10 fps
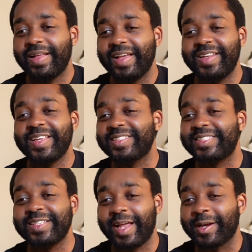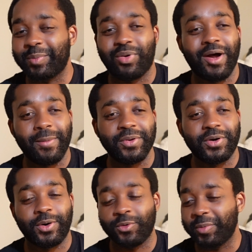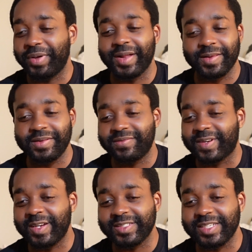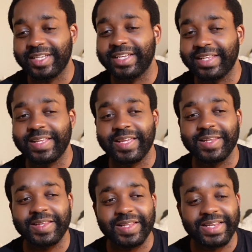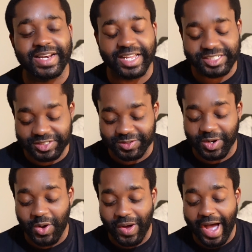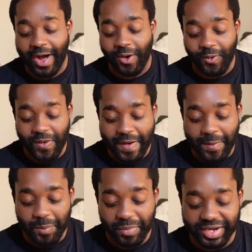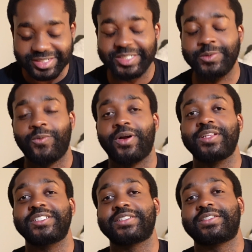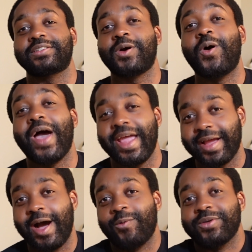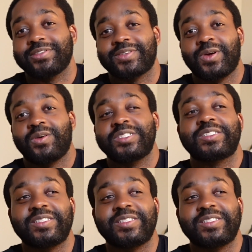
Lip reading: It didn't seem like a problem or repetitive, because it lets you know how much she wanted just to go hang out with this girl.